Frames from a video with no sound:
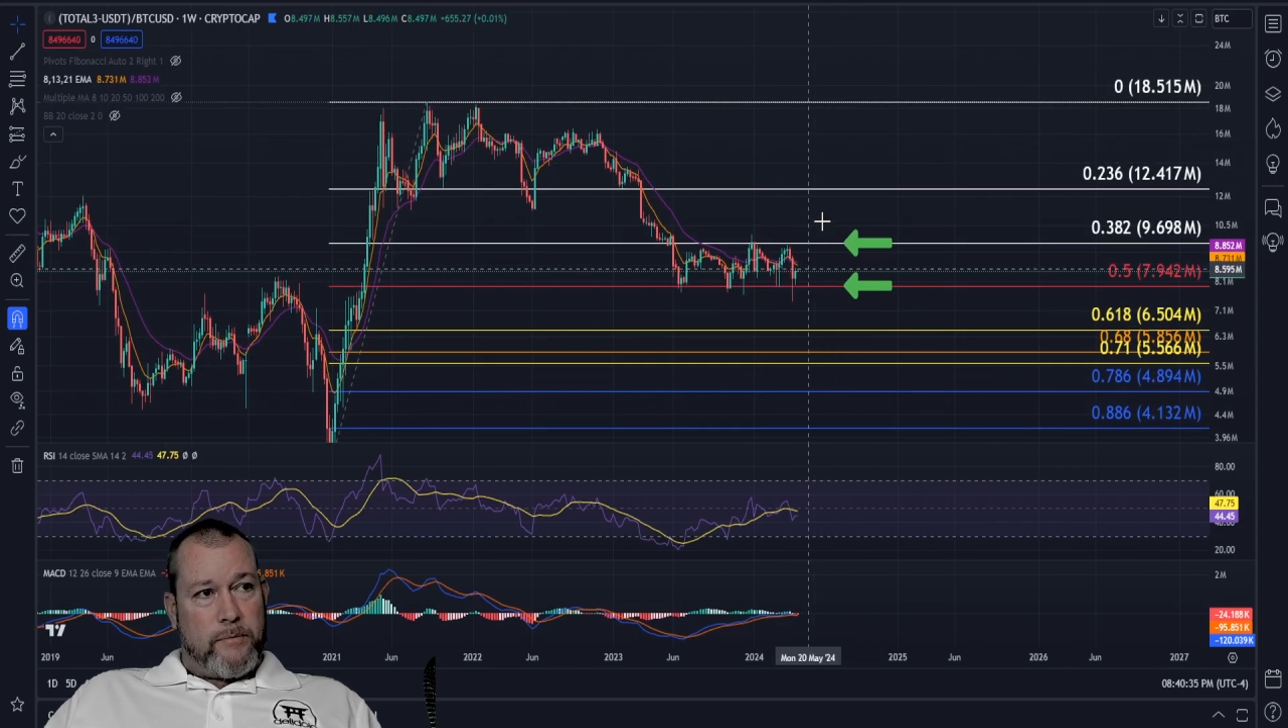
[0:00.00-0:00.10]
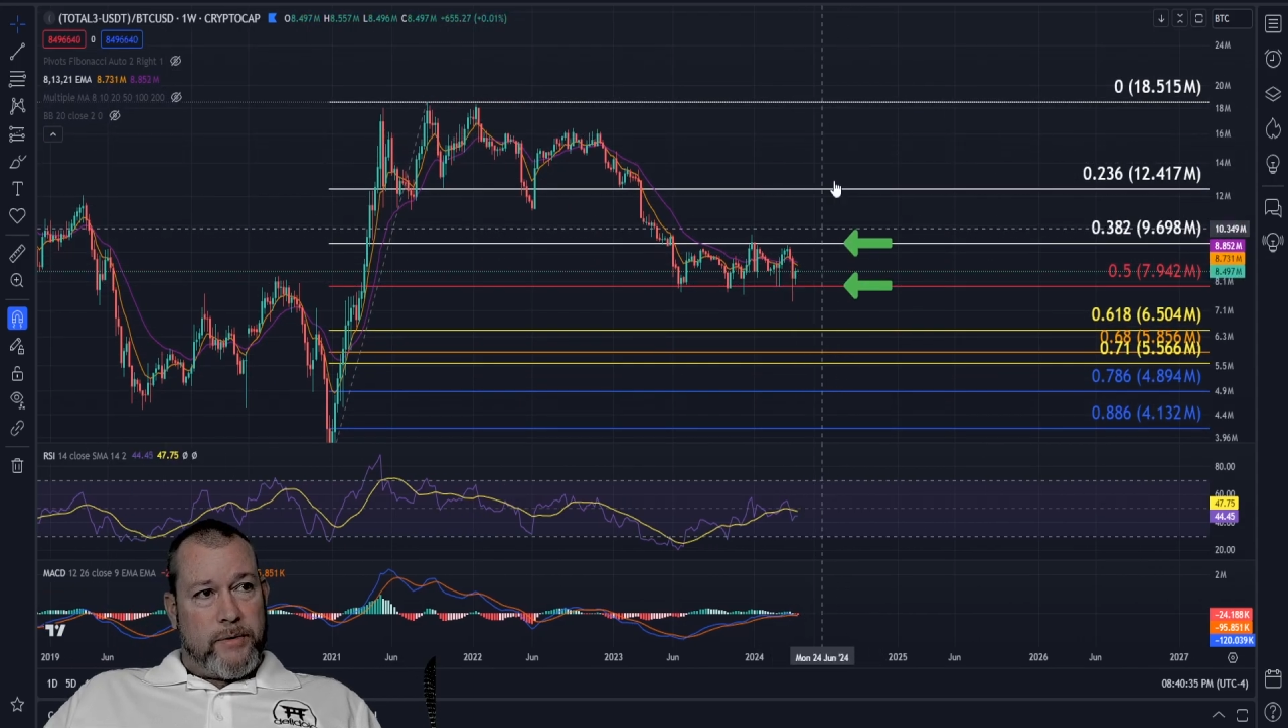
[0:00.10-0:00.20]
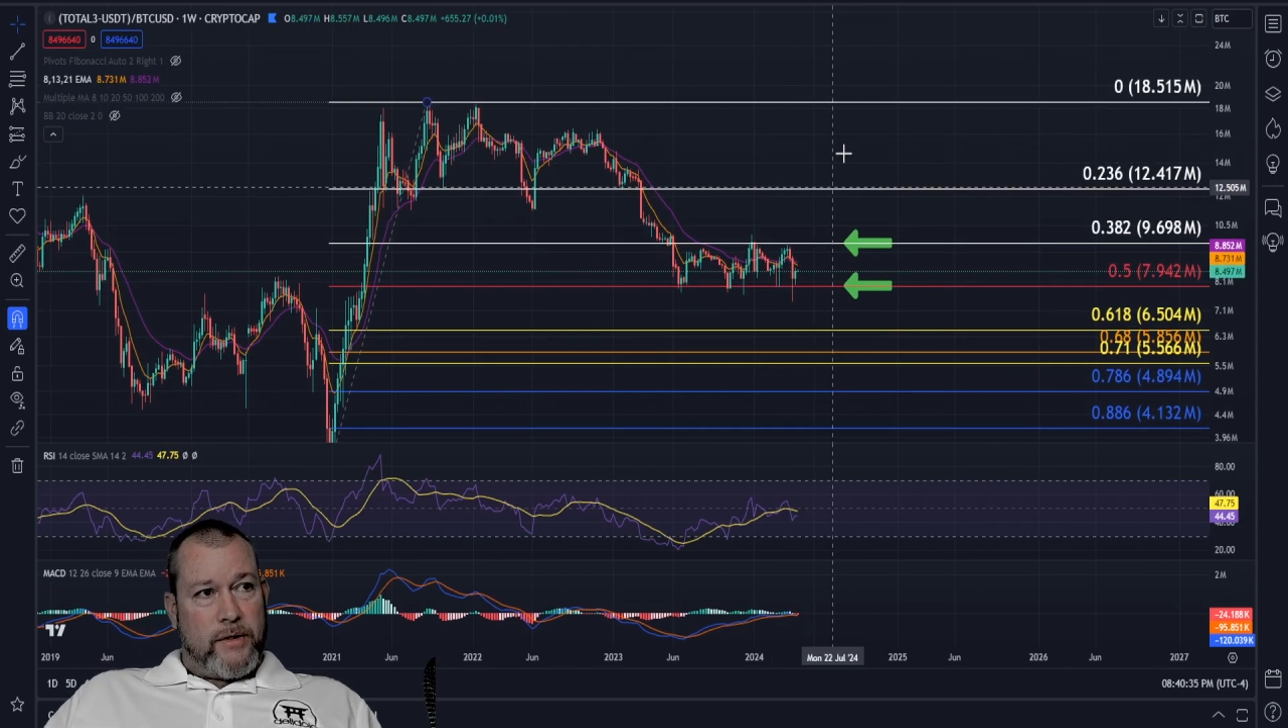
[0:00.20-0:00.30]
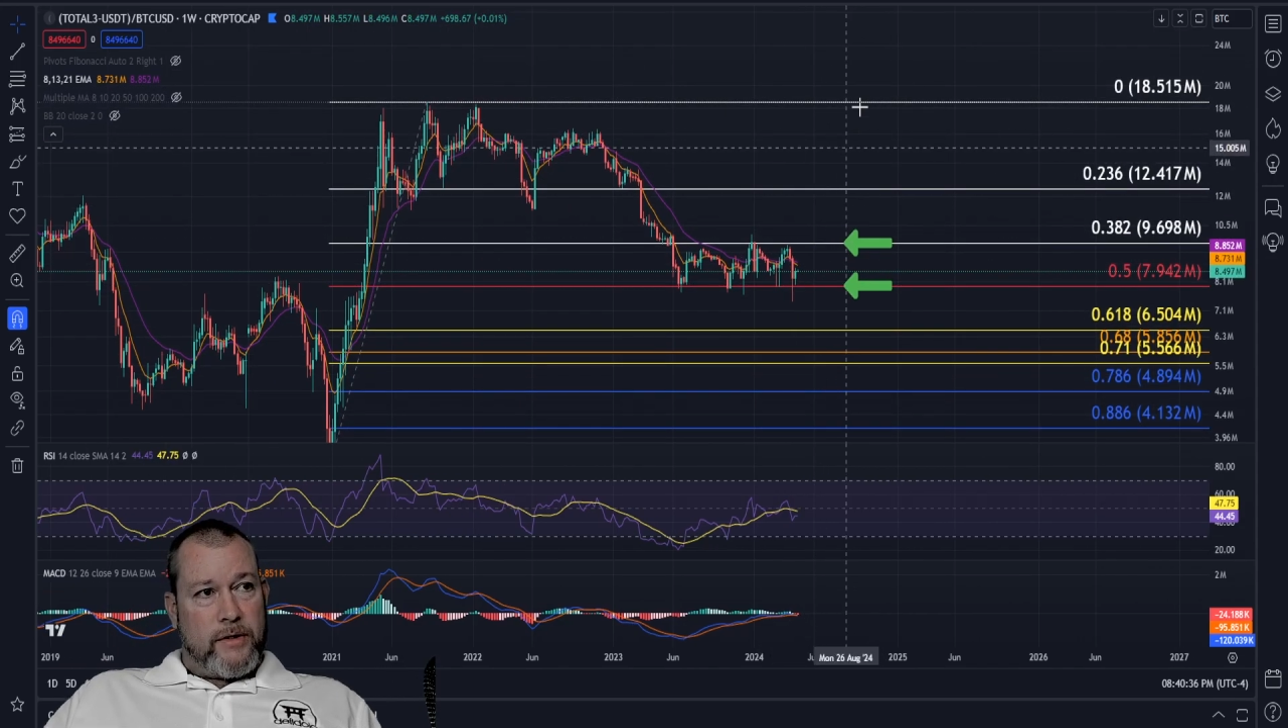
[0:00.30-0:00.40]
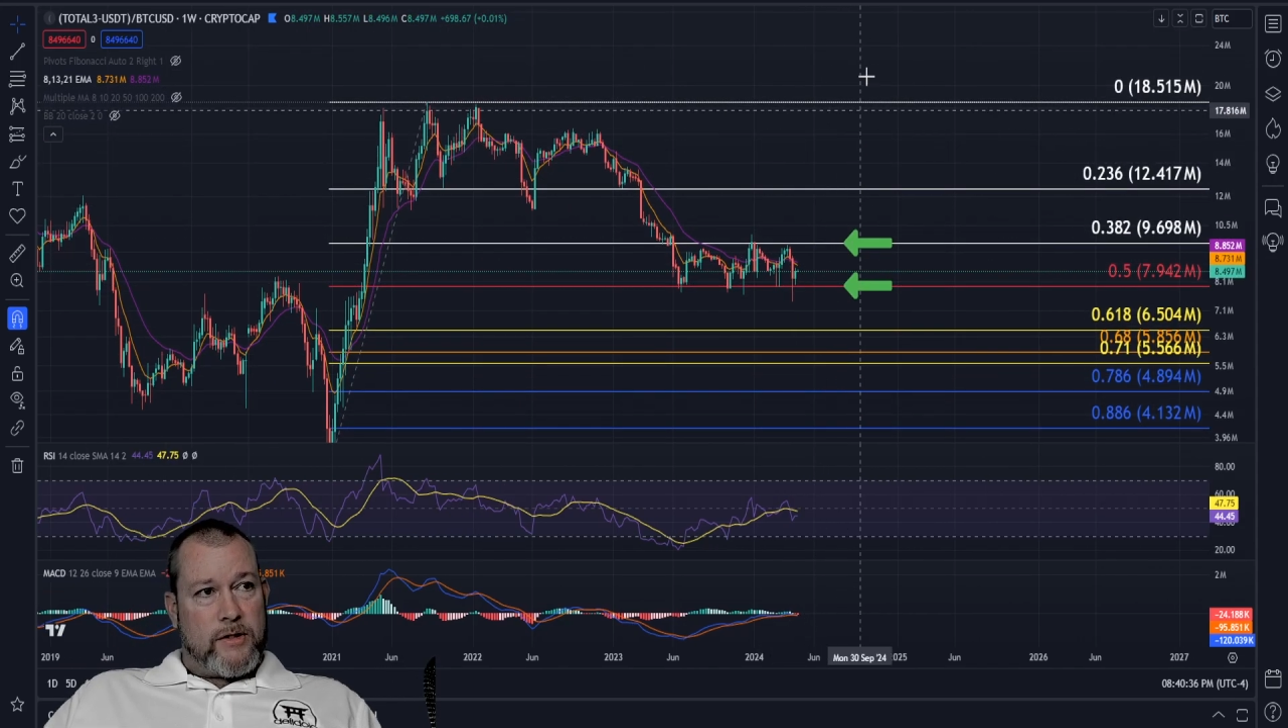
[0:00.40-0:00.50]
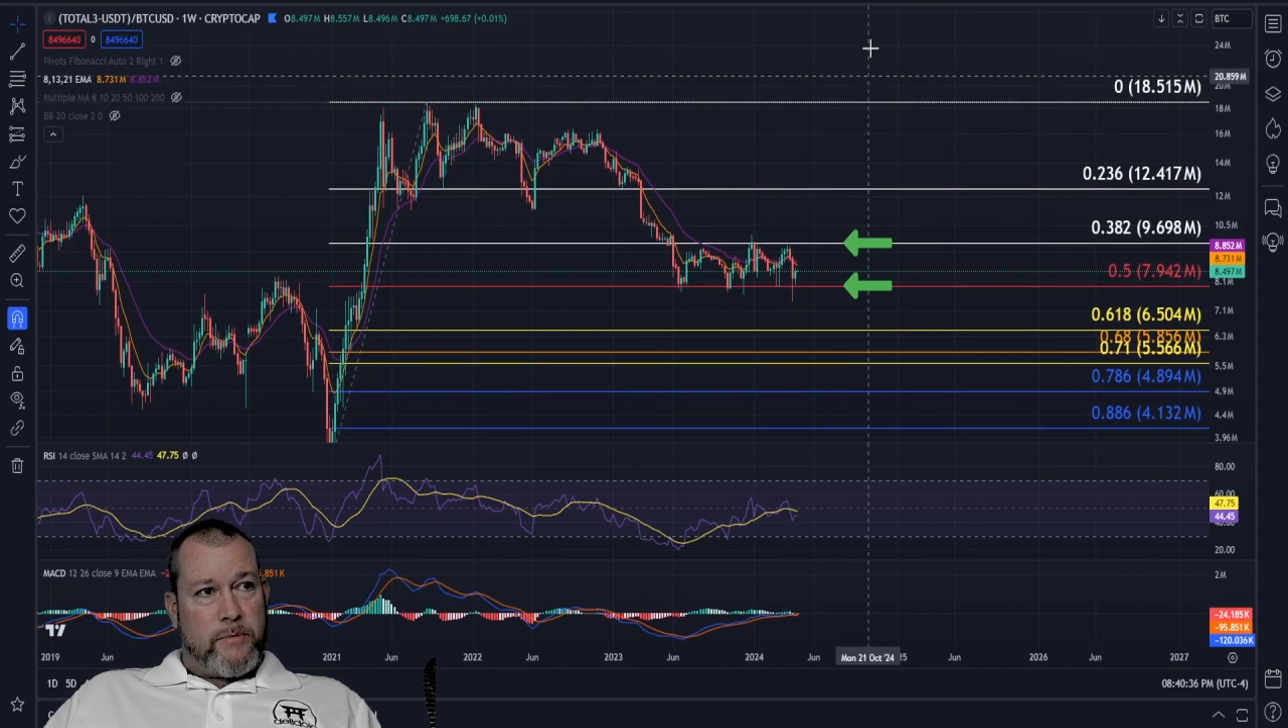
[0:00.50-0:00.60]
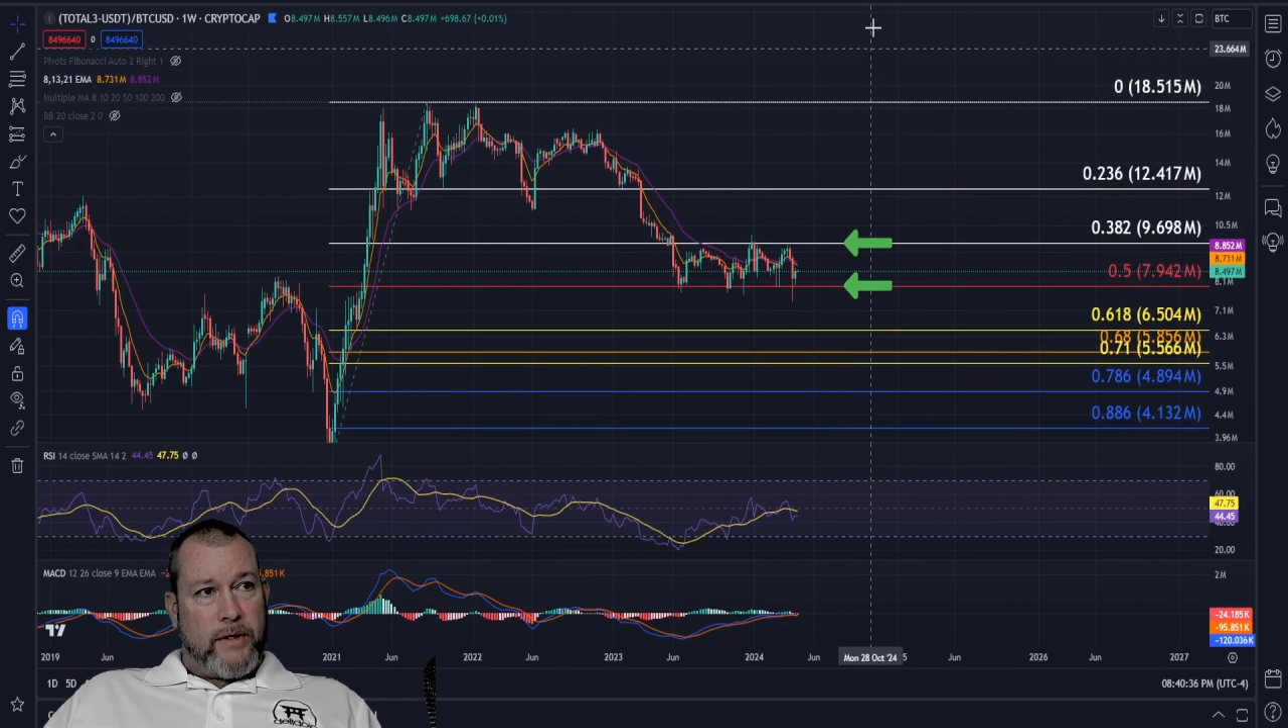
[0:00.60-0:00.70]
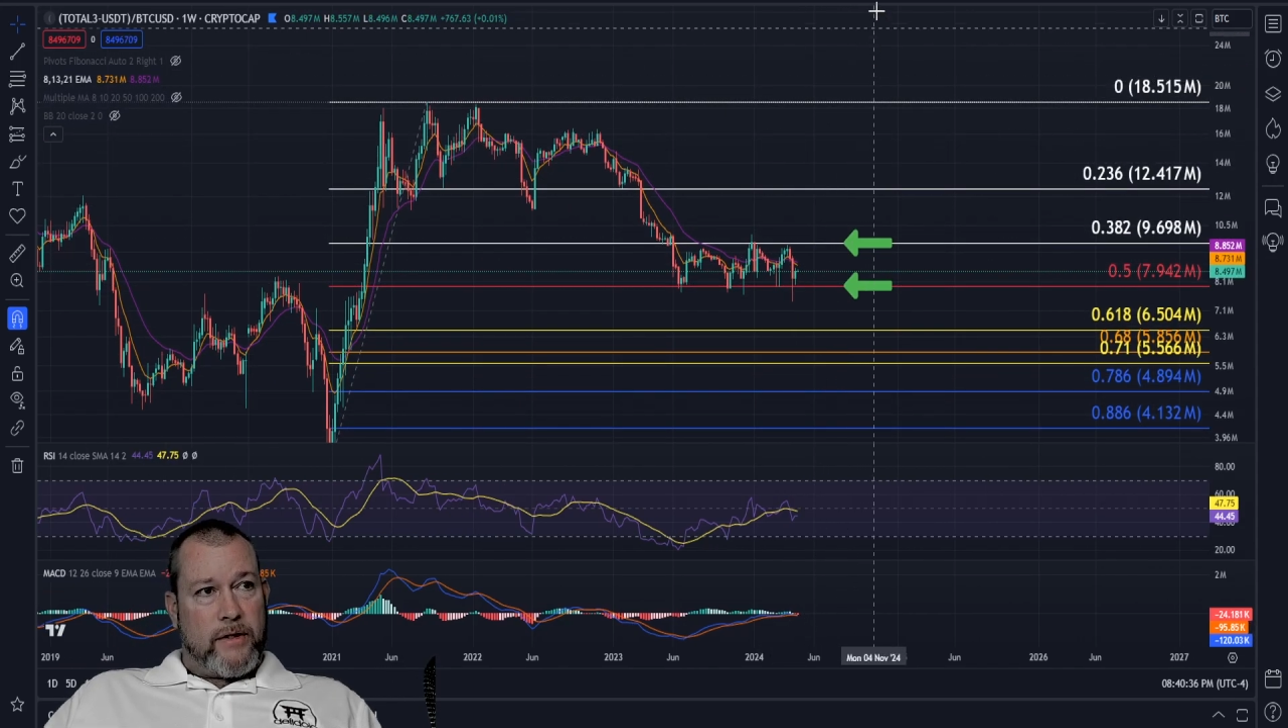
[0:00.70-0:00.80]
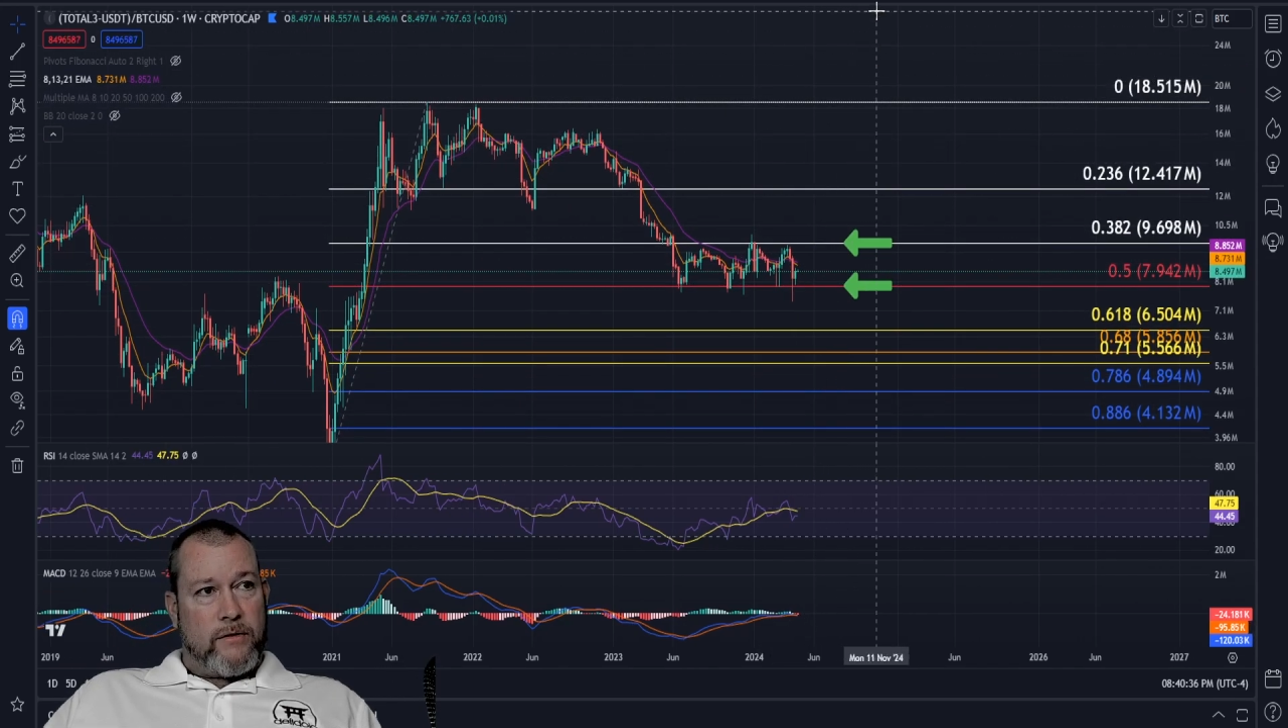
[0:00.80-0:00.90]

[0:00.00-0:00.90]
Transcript: big spike